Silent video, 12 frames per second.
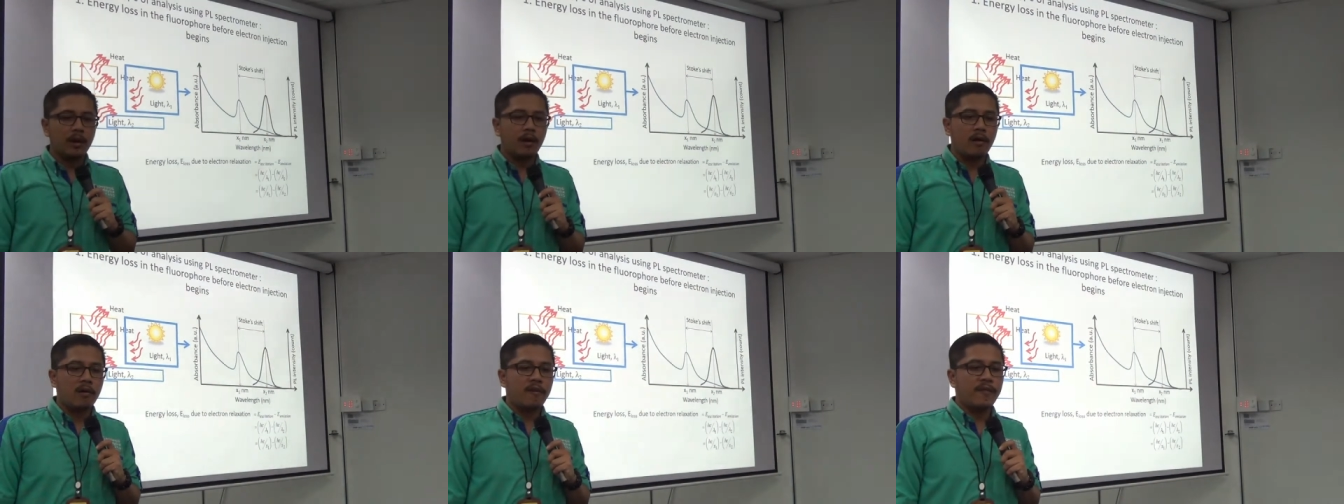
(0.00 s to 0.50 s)

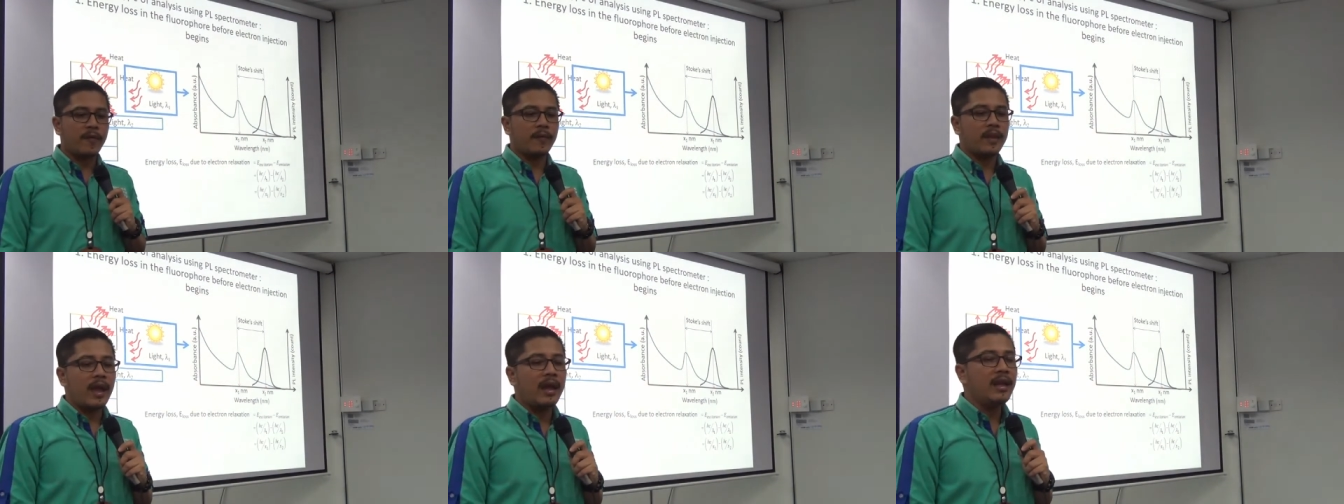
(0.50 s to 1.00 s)
of
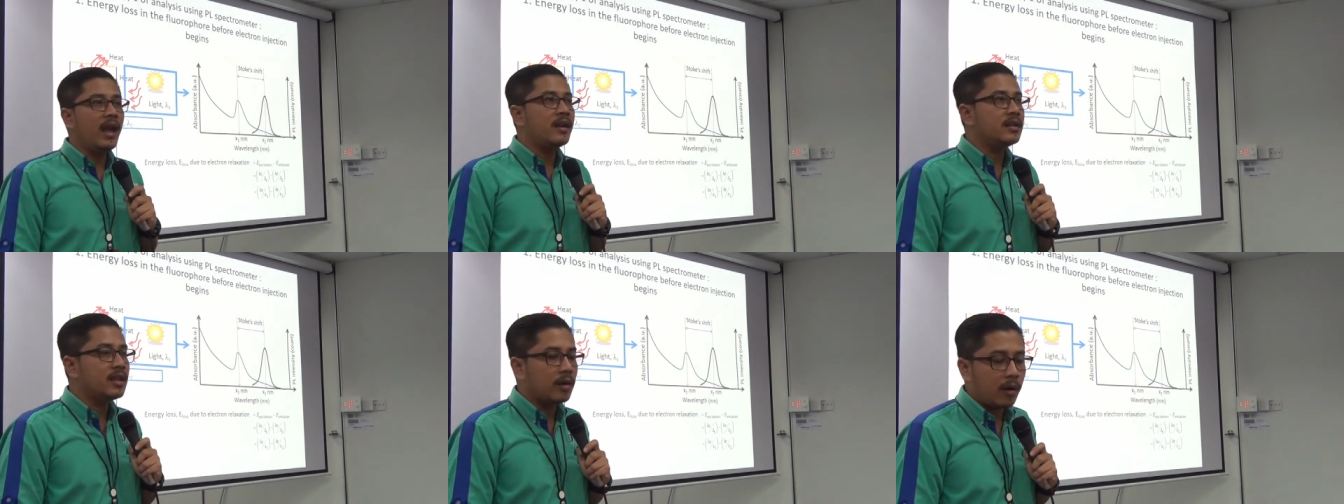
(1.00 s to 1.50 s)
any
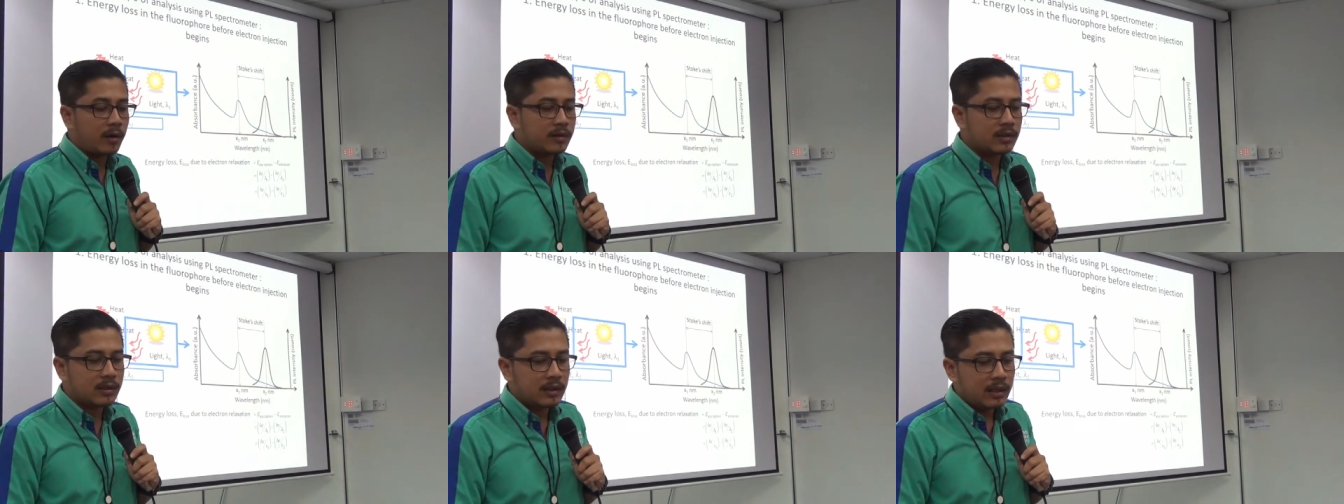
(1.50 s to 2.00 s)
energy
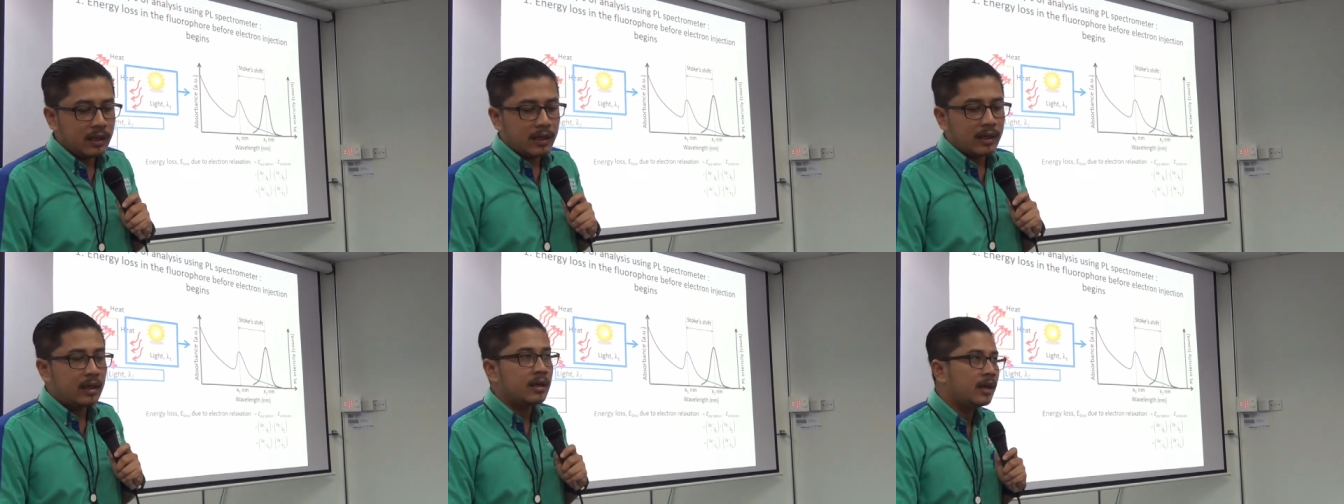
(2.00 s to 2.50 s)
loss
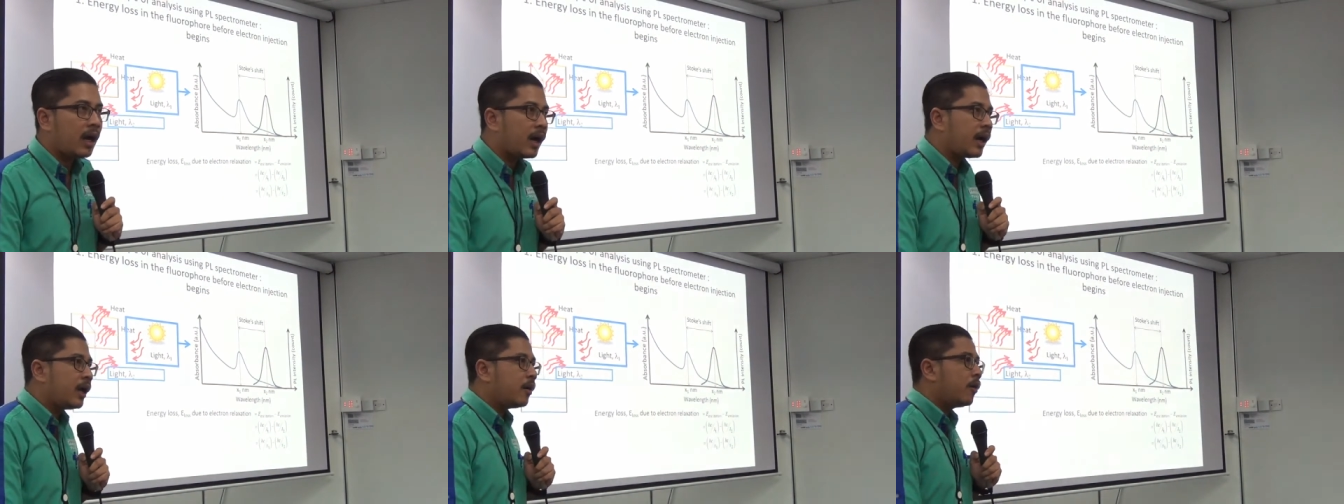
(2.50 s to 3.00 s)
in
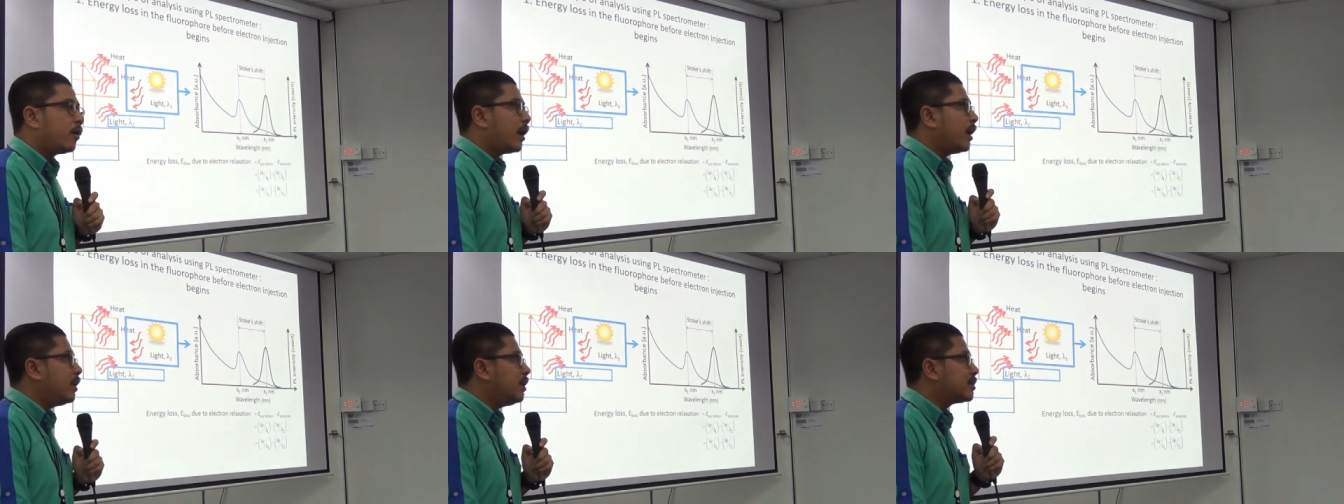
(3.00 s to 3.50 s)
dye or
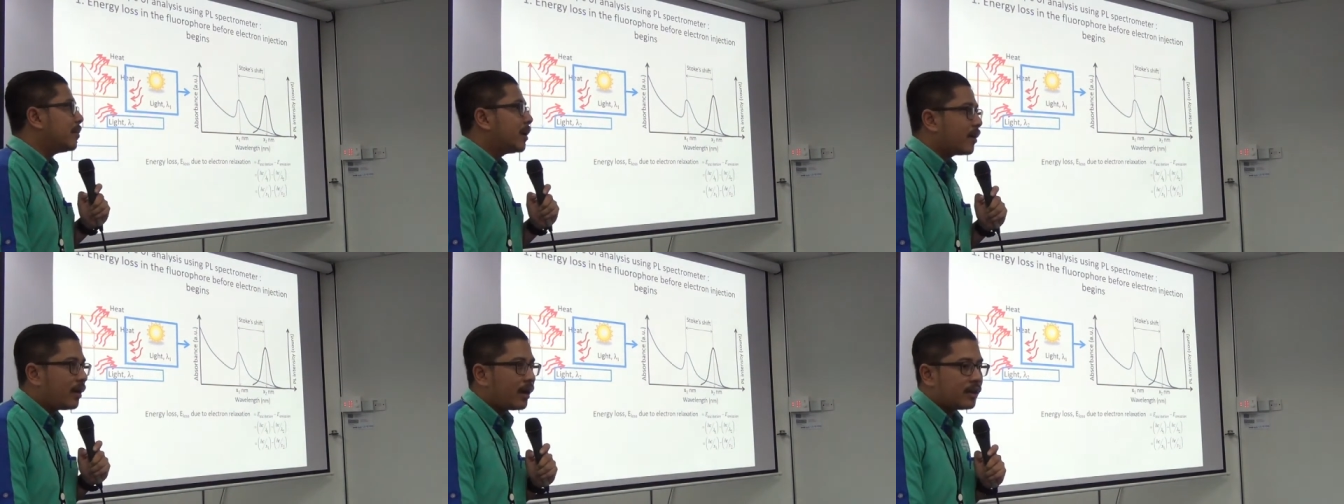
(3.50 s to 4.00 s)
any
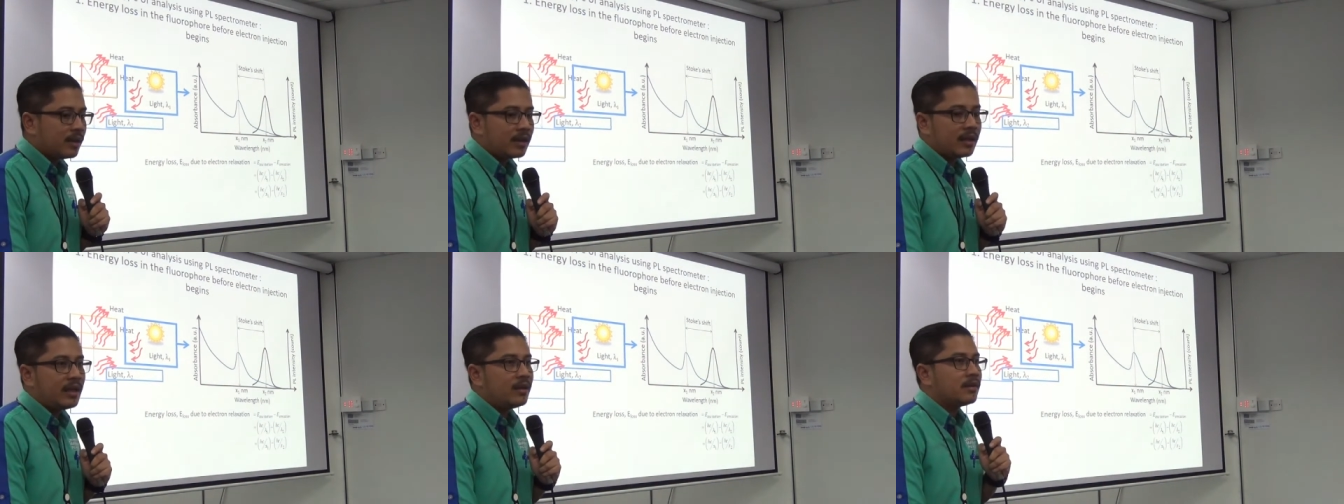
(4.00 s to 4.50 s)

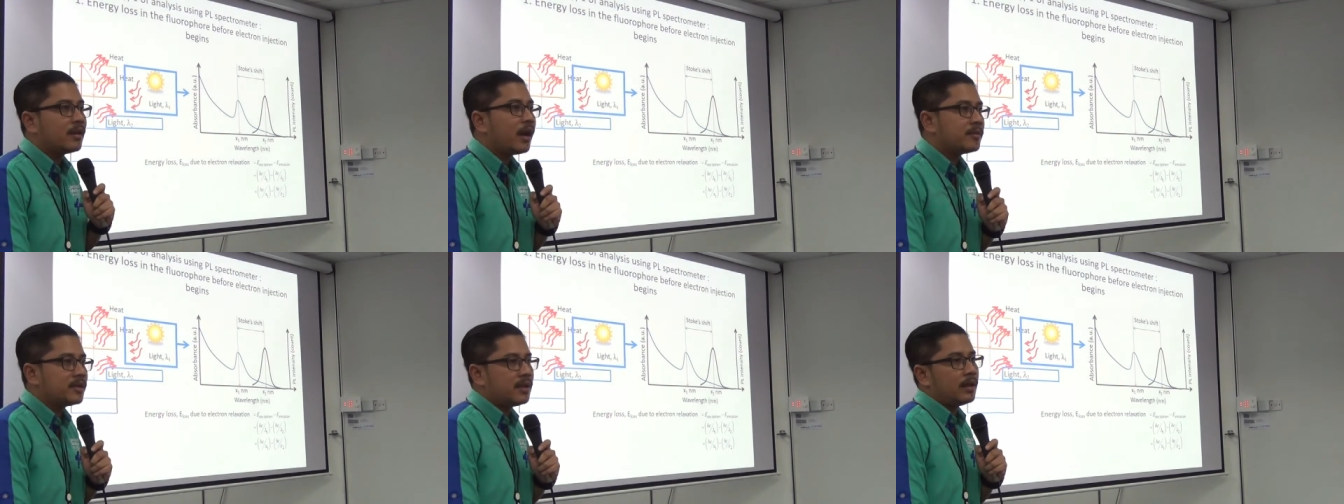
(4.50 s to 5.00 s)
semiconductor is
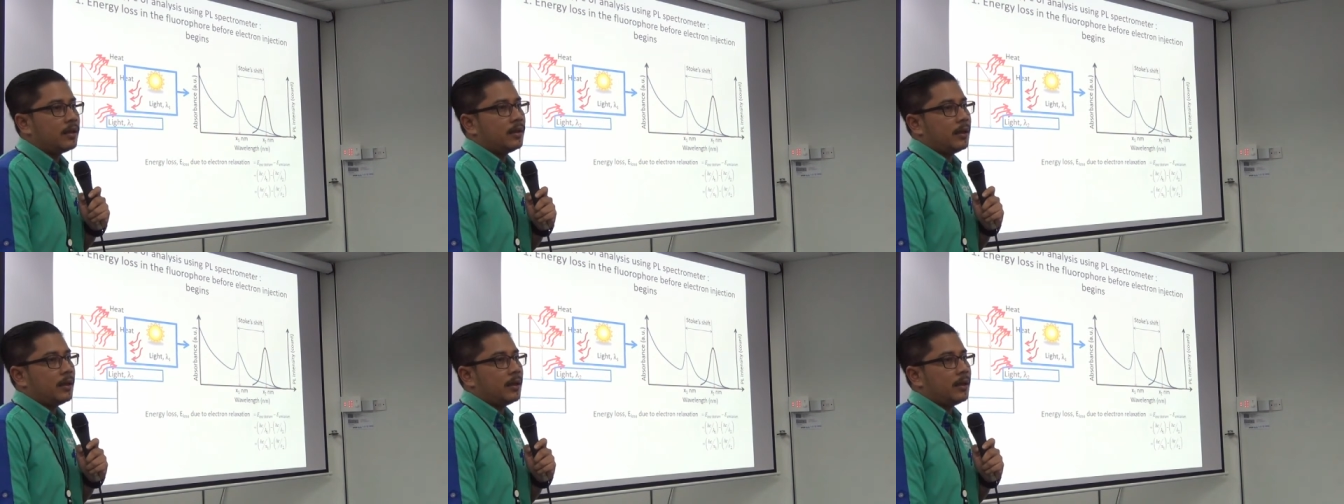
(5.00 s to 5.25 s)
trap state.